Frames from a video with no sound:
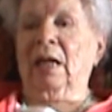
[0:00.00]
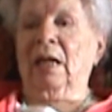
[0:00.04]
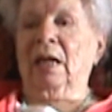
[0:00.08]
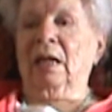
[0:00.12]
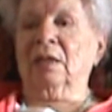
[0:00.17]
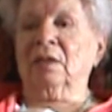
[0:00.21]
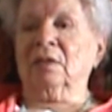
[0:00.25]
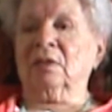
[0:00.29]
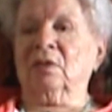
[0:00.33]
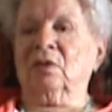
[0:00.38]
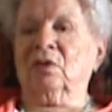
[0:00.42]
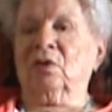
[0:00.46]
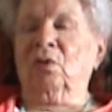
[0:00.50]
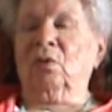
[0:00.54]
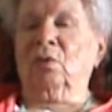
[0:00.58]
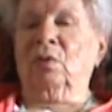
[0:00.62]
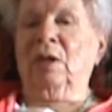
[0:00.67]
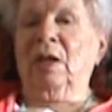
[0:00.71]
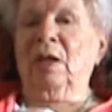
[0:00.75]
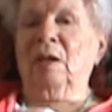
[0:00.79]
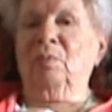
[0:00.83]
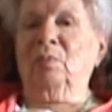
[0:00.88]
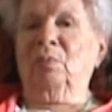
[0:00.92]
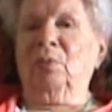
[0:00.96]
And so
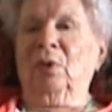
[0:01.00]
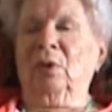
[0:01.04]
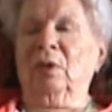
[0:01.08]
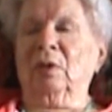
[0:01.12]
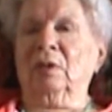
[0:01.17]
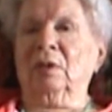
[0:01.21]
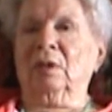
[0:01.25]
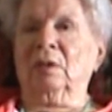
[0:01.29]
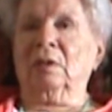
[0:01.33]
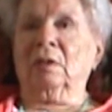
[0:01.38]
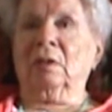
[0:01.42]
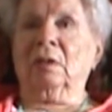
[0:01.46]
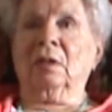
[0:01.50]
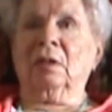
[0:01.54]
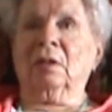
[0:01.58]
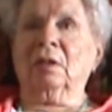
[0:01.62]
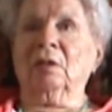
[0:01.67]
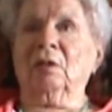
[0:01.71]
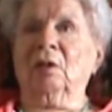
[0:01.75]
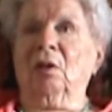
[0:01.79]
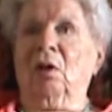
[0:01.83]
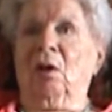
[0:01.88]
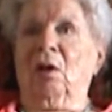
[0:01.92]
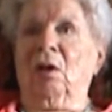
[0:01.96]
he bought a
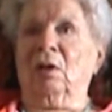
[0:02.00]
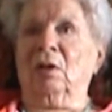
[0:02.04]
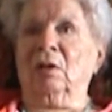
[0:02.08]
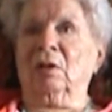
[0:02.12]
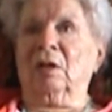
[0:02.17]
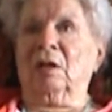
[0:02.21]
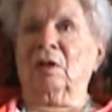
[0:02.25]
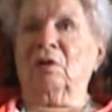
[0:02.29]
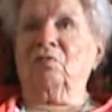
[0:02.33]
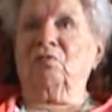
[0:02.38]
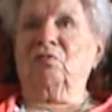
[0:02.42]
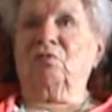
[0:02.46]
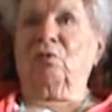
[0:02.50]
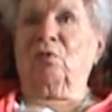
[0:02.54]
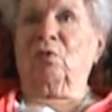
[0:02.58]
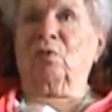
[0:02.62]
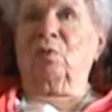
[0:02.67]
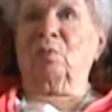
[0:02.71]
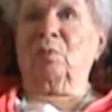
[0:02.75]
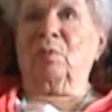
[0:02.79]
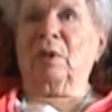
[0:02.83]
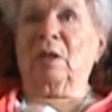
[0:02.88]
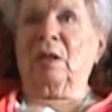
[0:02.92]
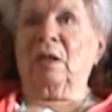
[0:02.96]
little Audi for
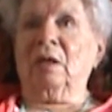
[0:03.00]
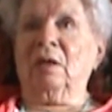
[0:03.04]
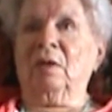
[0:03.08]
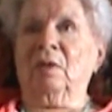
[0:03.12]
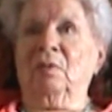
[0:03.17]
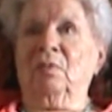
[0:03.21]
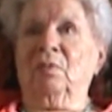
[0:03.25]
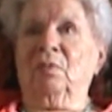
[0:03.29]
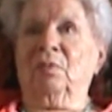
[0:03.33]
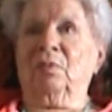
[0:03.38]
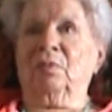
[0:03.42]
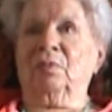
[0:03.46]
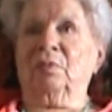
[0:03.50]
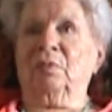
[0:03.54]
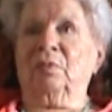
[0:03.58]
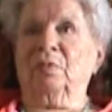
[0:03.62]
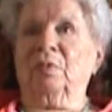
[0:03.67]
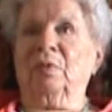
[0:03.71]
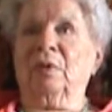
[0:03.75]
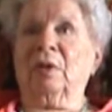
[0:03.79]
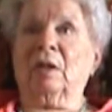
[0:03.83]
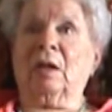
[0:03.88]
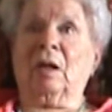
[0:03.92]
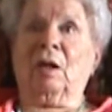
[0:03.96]
me
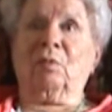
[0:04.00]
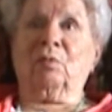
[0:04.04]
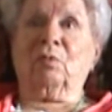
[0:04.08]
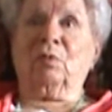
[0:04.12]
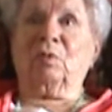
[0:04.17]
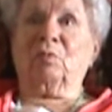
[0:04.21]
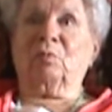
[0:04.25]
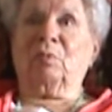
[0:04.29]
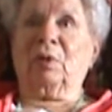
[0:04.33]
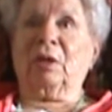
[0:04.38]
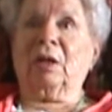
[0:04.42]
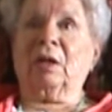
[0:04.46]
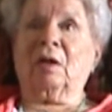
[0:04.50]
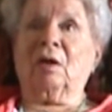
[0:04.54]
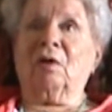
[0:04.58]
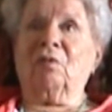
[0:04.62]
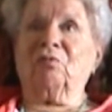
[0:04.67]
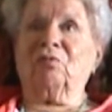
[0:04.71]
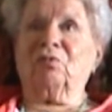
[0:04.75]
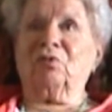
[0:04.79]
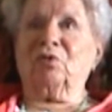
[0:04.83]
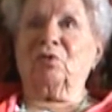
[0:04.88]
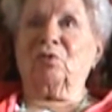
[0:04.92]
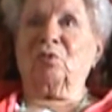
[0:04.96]
that I would be
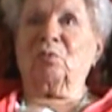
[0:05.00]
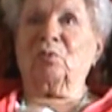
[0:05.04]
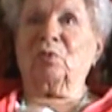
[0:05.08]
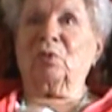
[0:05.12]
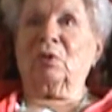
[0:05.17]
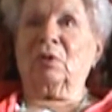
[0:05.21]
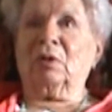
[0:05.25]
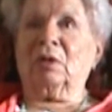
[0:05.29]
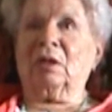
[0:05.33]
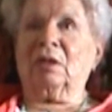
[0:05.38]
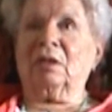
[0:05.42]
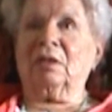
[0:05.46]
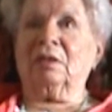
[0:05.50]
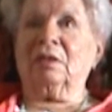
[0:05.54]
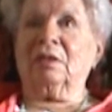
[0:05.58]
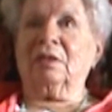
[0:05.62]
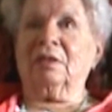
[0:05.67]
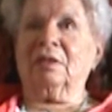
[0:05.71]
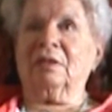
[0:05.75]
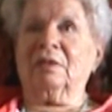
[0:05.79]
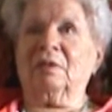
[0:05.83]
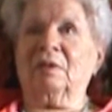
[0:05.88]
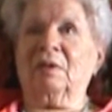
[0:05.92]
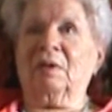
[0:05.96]
comfortable in.
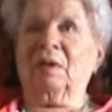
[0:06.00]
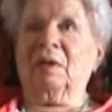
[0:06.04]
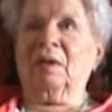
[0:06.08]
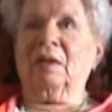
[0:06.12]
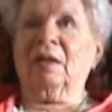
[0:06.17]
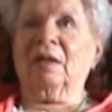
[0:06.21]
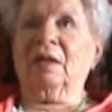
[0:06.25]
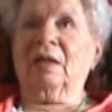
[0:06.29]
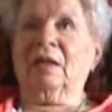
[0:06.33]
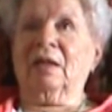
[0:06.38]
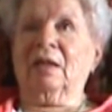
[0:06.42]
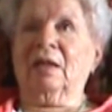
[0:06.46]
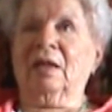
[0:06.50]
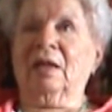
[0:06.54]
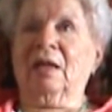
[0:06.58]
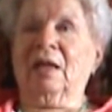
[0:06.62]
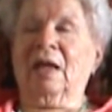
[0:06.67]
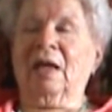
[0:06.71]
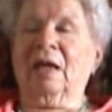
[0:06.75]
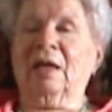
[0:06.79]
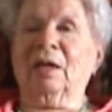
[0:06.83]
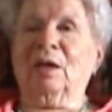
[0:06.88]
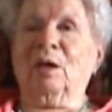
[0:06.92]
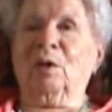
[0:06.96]

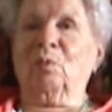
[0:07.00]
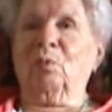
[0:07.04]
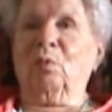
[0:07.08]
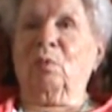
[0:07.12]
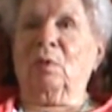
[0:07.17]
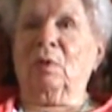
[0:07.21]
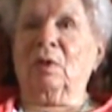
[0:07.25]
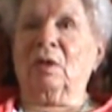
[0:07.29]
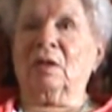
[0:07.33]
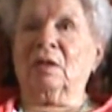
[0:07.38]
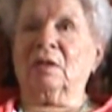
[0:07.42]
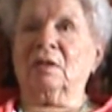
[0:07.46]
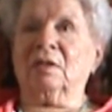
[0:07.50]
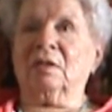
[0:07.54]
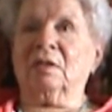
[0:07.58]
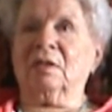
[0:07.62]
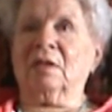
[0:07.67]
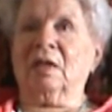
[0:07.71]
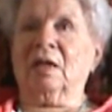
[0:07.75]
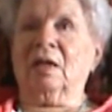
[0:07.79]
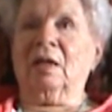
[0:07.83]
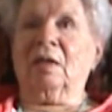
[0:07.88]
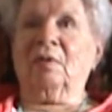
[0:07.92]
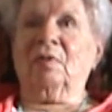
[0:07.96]
And I
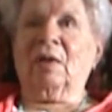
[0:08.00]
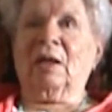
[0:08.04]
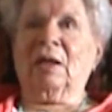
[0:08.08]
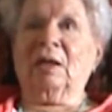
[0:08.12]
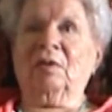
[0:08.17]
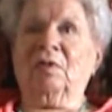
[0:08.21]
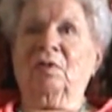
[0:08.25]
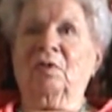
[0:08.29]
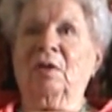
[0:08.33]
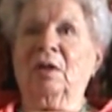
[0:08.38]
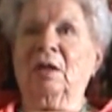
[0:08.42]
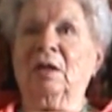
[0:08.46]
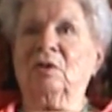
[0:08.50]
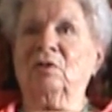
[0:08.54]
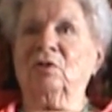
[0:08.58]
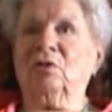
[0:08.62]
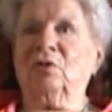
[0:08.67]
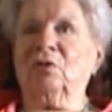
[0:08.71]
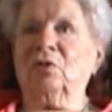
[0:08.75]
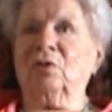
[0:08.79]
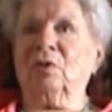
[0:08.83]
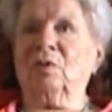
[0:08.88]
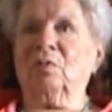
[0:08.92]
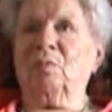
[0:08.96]
was. And that thing
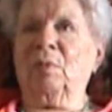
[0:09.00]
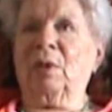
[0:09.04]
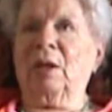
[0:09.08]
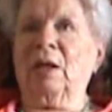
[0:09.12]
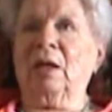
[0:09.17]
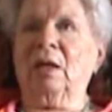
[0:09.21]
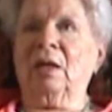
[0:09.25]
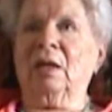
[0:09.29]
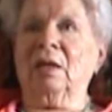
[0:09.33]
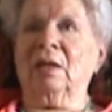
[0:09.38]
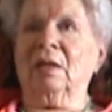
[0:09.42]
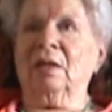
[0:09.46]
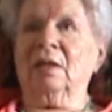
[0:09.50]
took me,